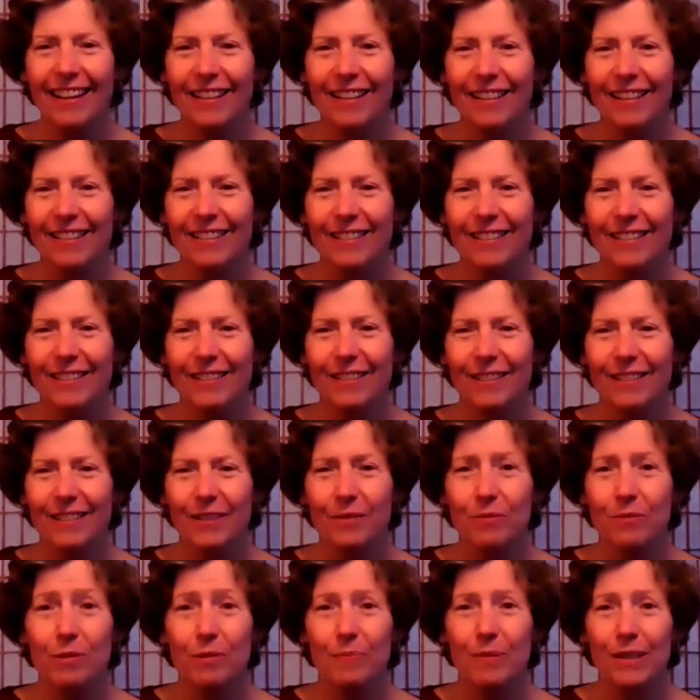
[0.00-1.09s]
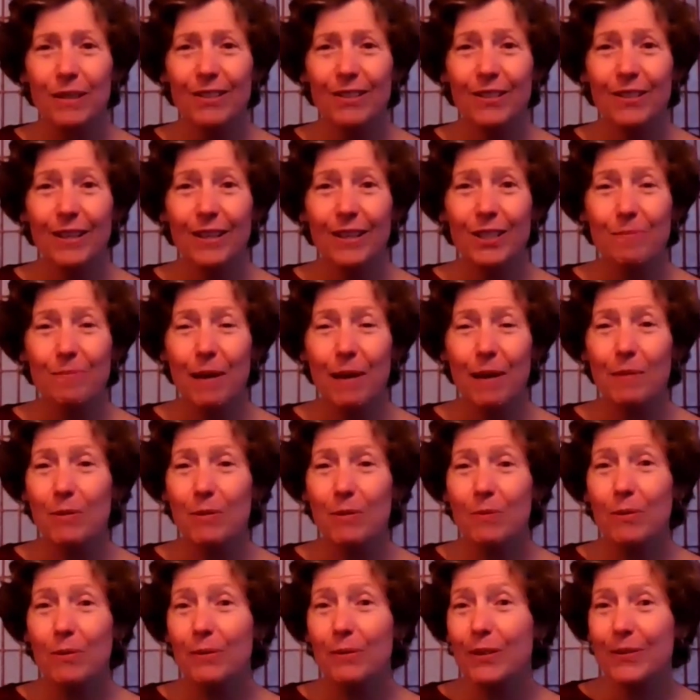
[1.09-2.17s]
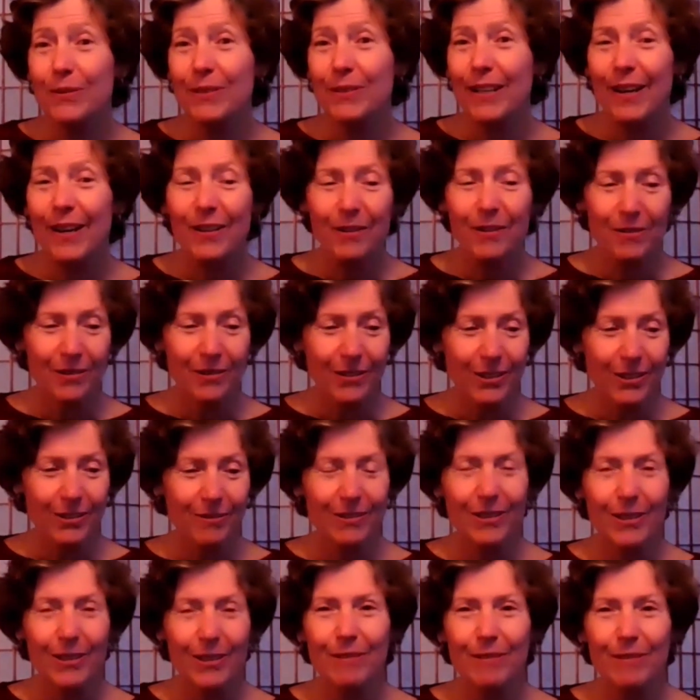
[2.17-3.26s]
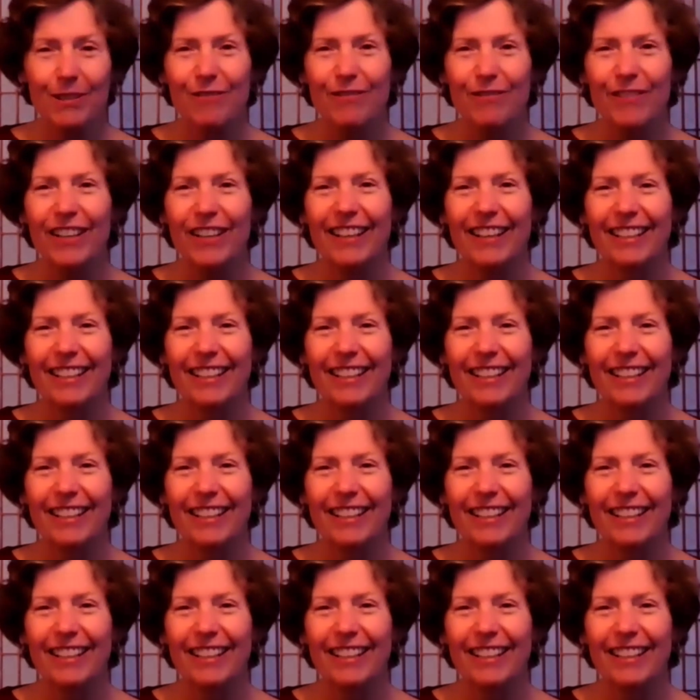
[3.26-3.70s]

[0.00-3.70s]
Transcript: And, Thank you know, you. we'll be in touch. Maybe we'll do another one. This was so much we'll fun.